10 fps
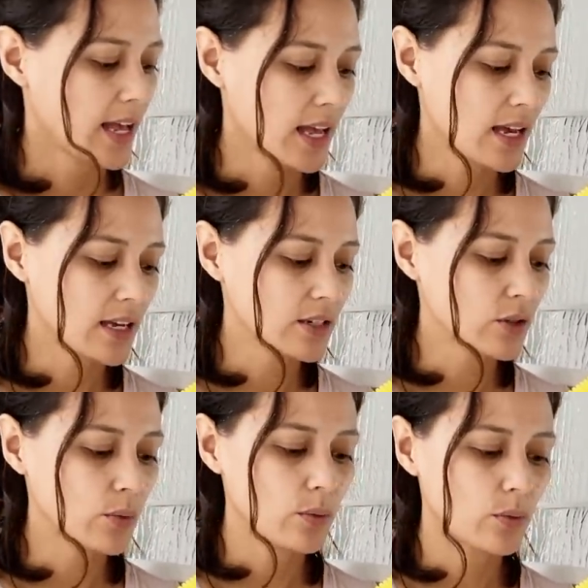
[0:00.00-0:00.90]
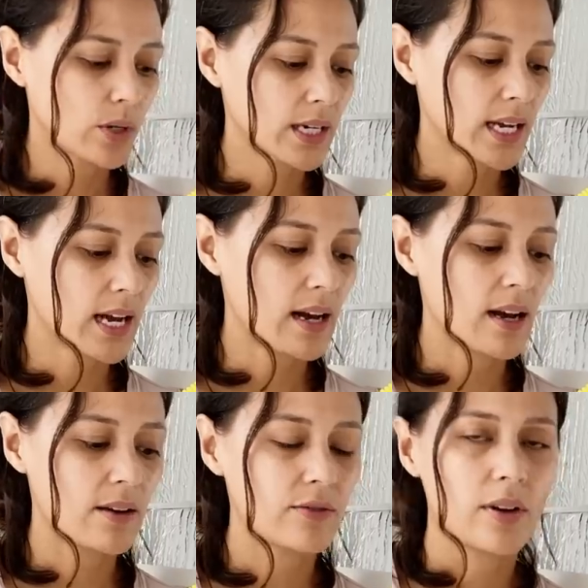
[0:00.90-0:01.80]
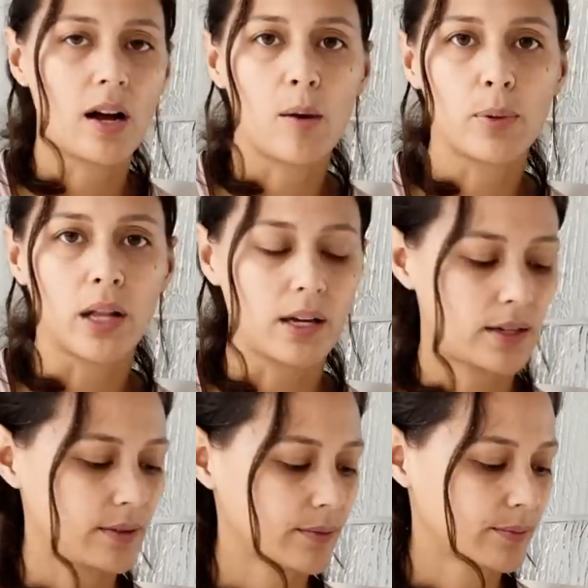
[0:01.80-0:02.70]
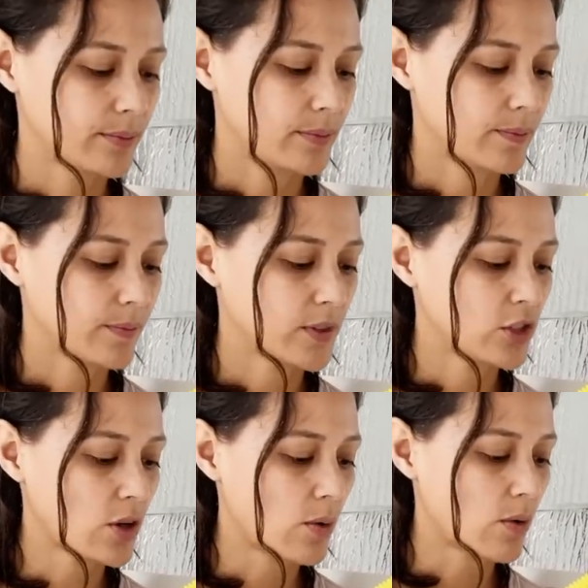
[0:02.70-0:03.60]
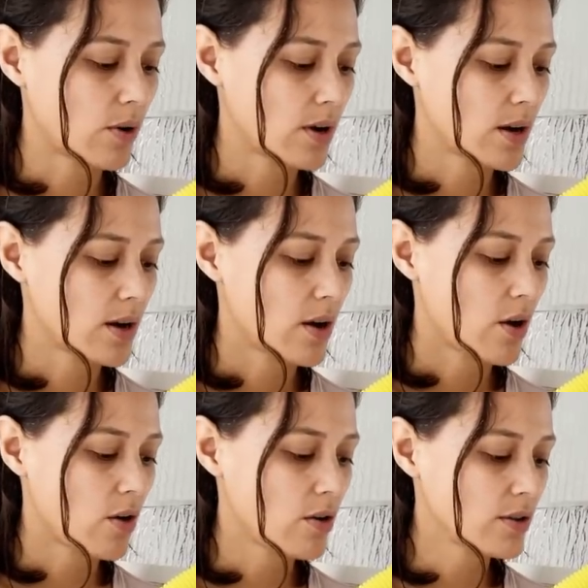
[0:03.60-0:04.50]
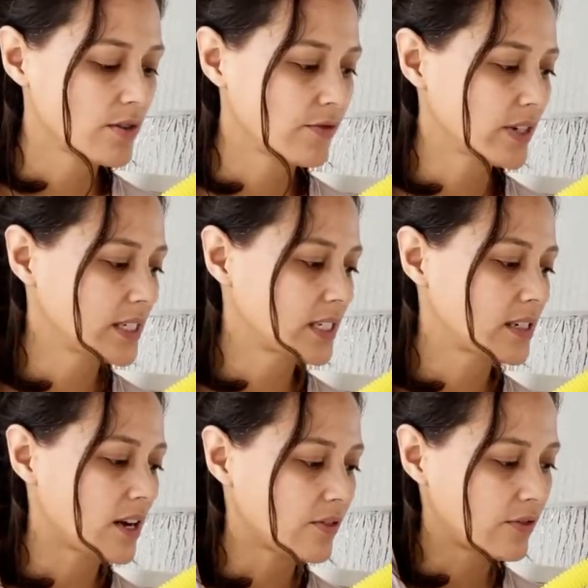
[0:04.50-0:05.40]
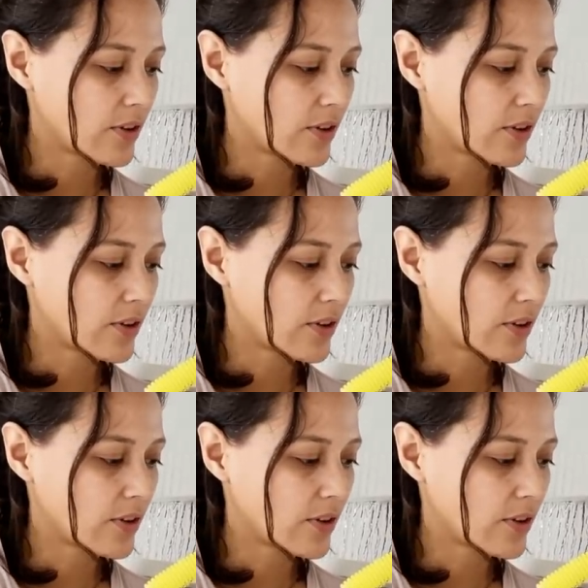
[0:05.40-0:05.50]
and we're gonna have a plug. So all the fun stuff